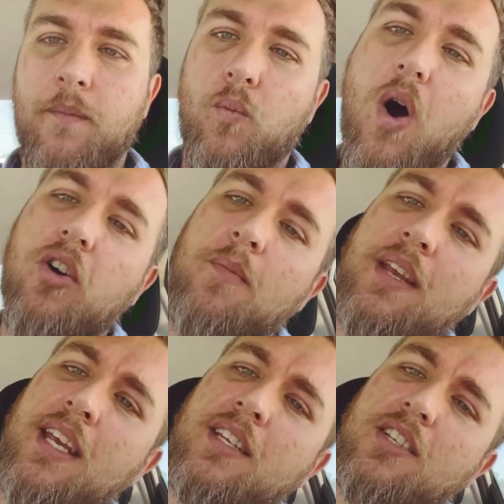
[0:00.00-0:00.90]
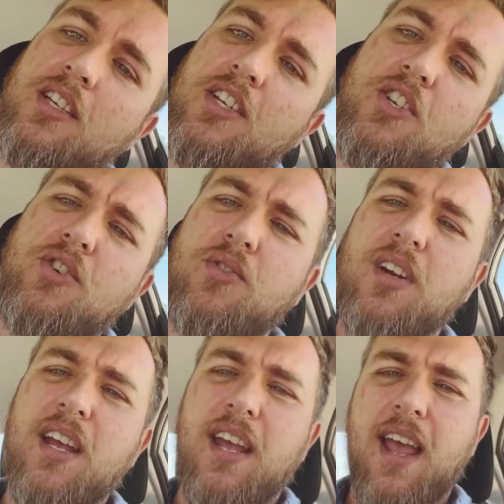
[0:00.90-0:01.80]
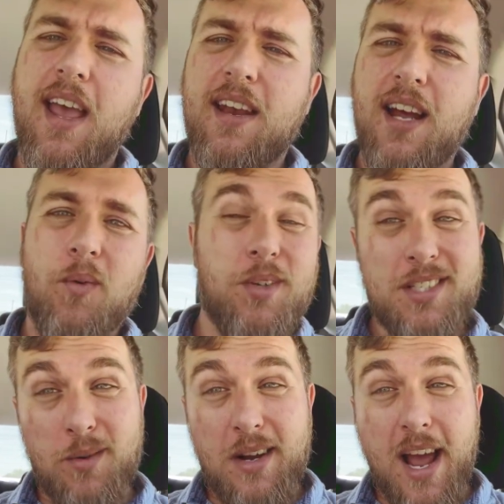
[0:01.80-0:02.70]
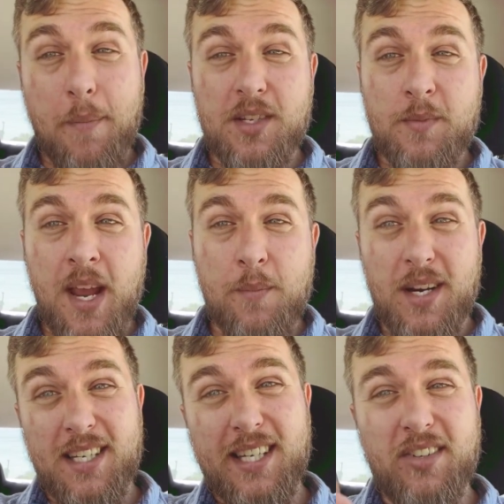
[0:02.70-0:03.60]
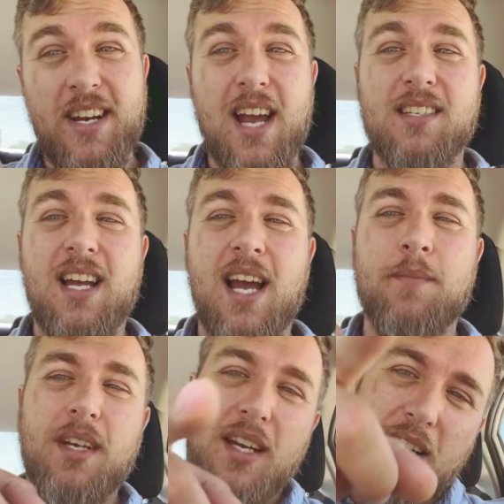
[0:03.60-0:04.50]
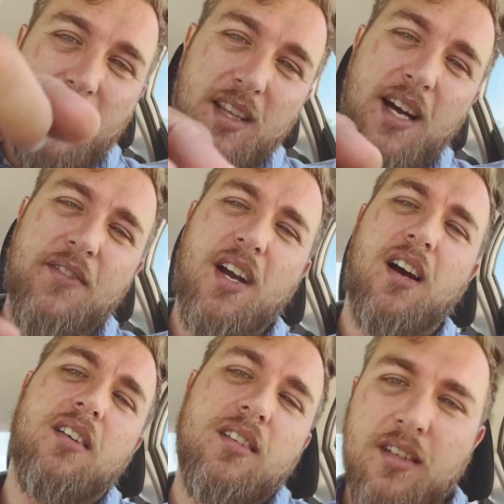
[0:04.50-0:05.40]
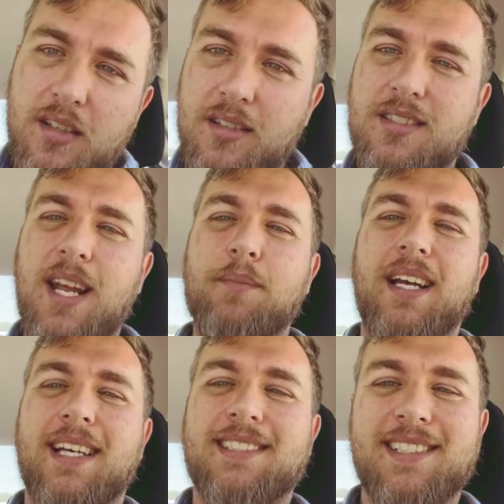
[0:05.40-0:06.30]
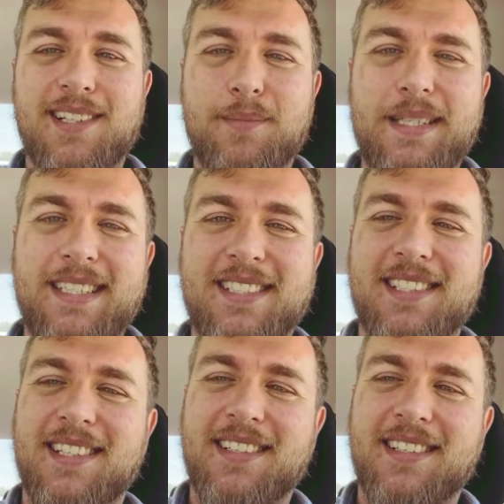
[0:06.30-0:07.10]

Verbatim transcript: welcoming into the new, and we'll see what happens, man. But until next time, love y'all. Stay blessed. Peace.